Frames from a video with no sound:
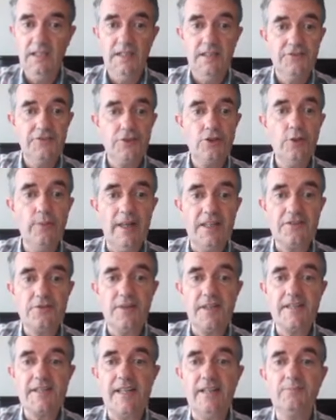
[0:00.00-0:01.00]
to go back to our
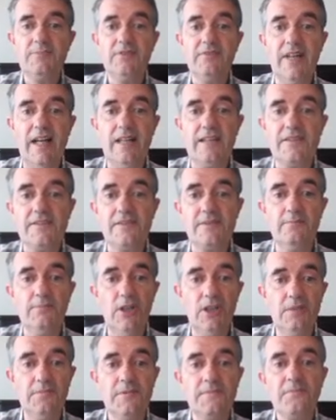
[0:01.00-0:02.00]
example of Alice and
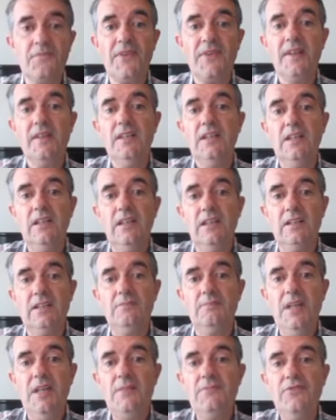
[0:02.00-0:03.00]
Bob,
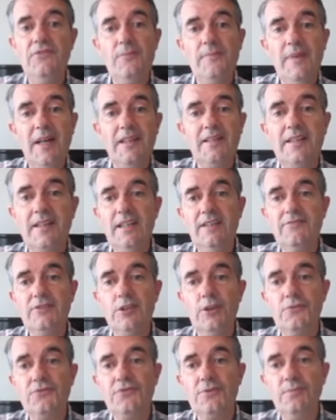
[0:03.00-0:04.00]
maybe the bank gave a
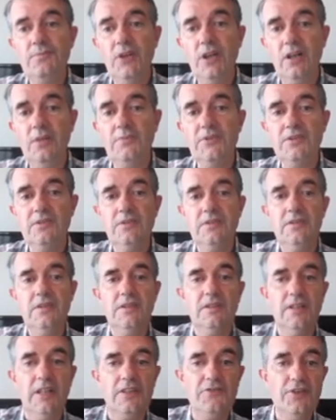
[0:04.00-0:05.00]
loan to Bob
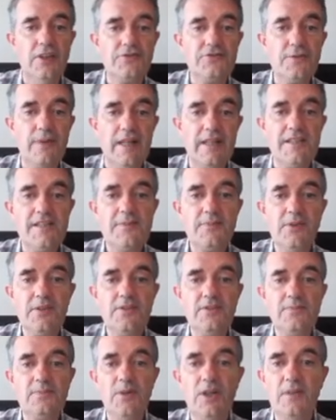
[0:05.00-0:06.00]
and not to Alice
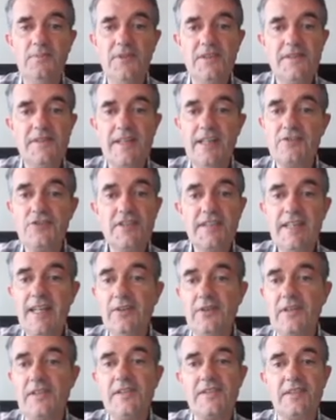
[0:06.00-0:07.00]
because Bob is
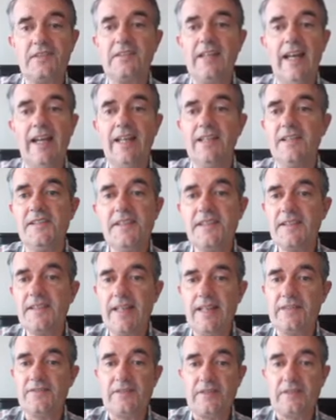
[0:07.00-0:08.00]
Sagittarius and Alice is
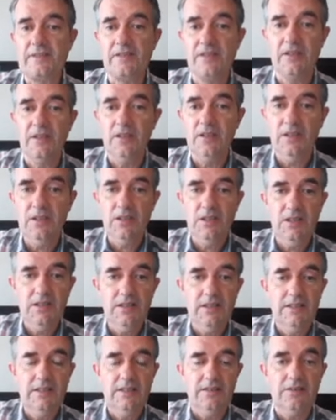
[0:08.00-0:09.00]
Cancer,
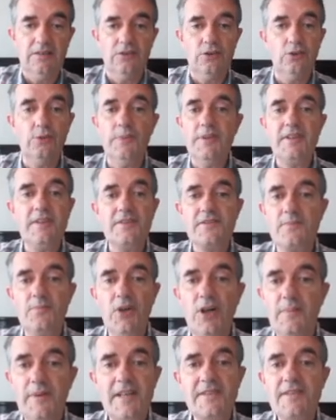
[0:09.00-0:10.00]
or because
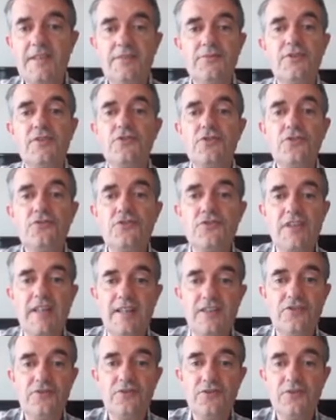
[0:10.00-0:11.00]
Bob has a different shoe
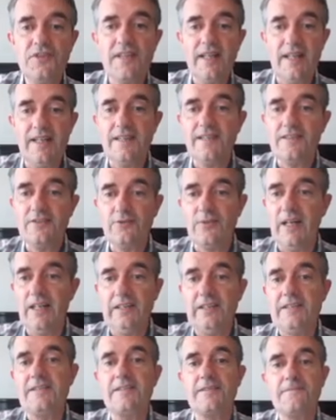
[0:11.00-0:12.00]
size to
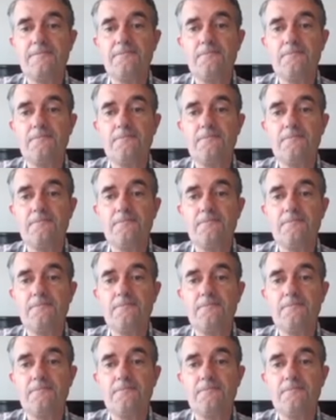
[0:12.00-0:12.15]
Alice.